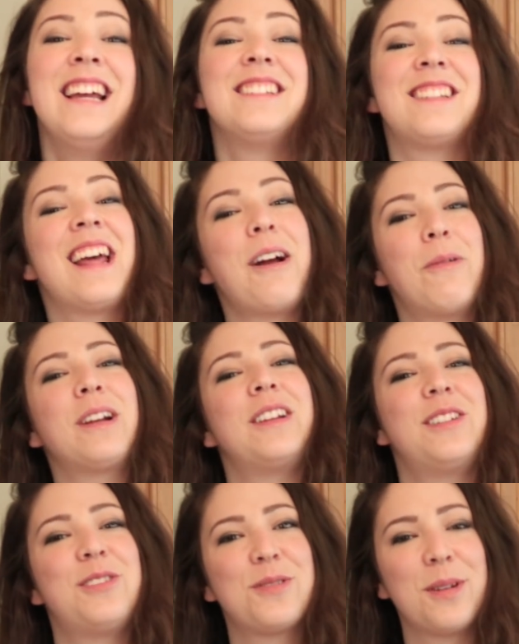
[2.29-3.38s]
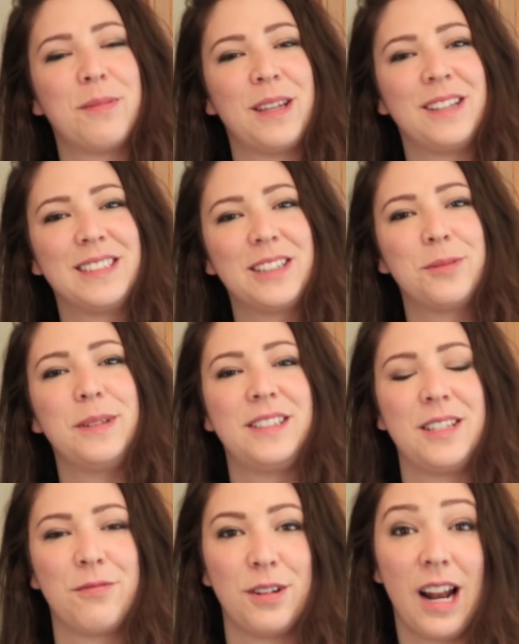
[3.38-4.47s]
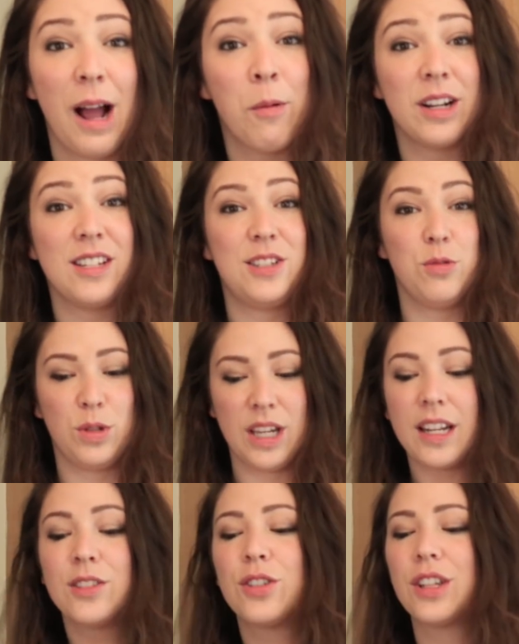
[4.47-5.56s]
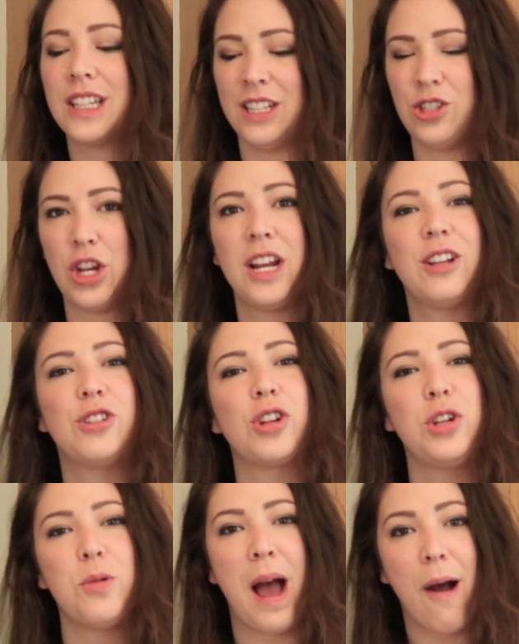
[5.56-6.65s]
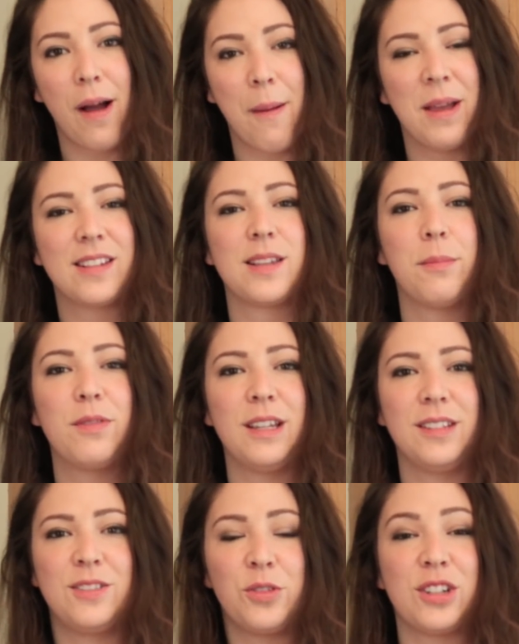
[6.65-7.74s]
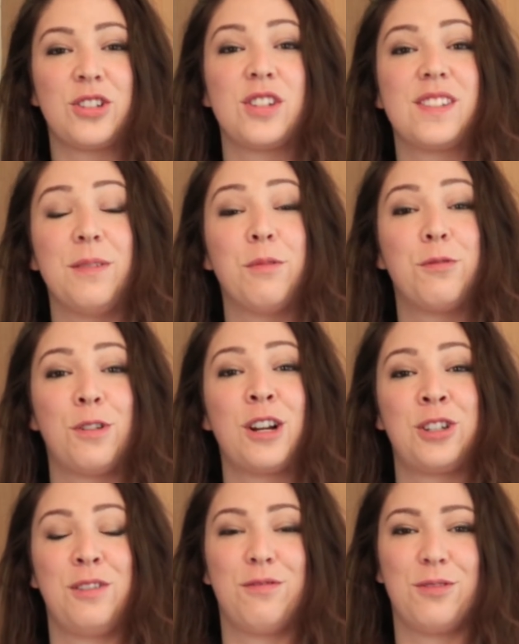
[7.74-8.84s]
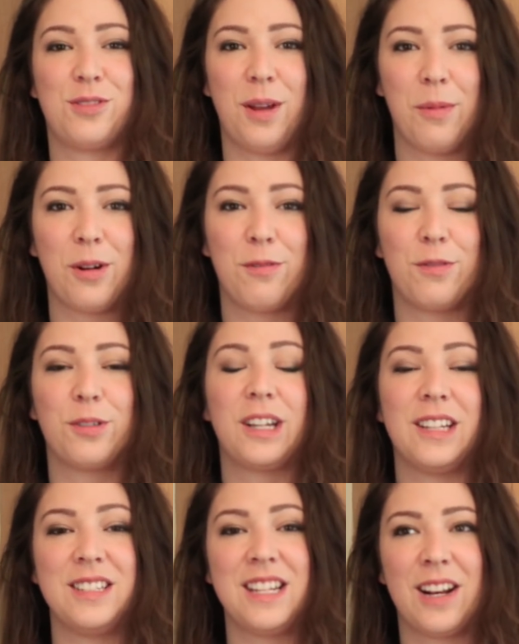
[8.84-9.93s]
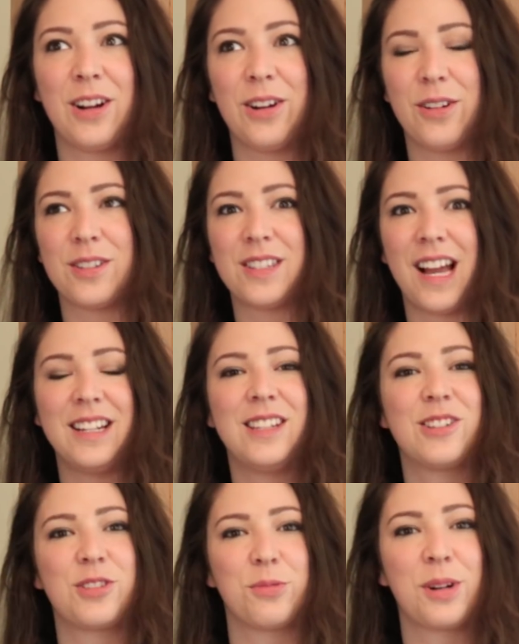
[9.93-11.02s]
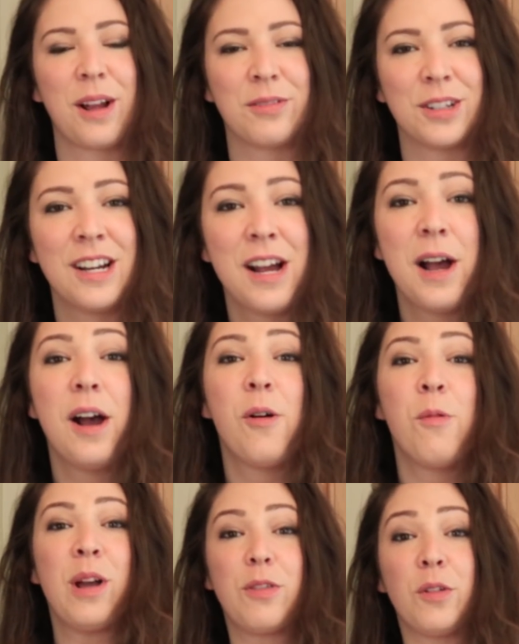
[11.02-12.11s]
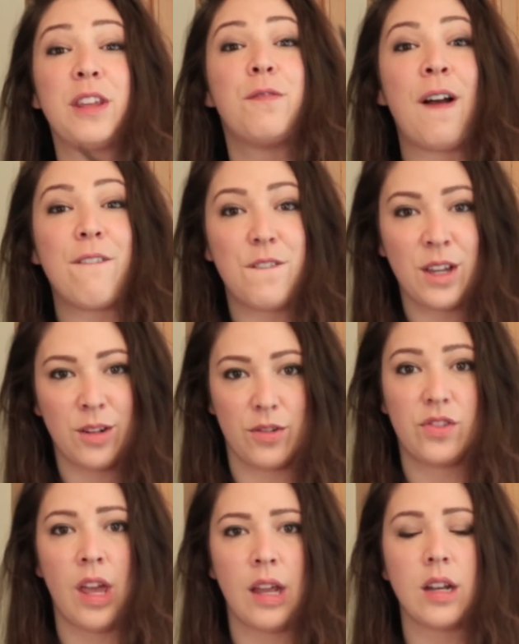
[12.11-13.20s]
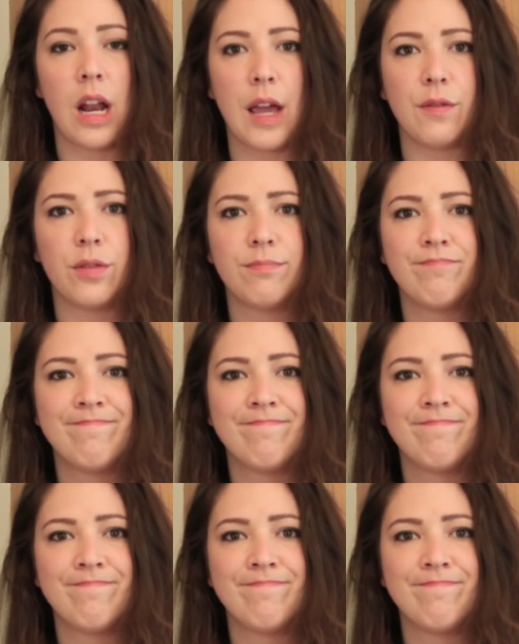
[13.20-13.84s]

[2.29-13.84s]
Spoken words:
Today I wanted to do something a little bit different. I wanted to get into the kitchen and show you how I make something delicious and refreshing for summer, for like a dinner or a side dish or whatever, with only 5 fingers and a knife.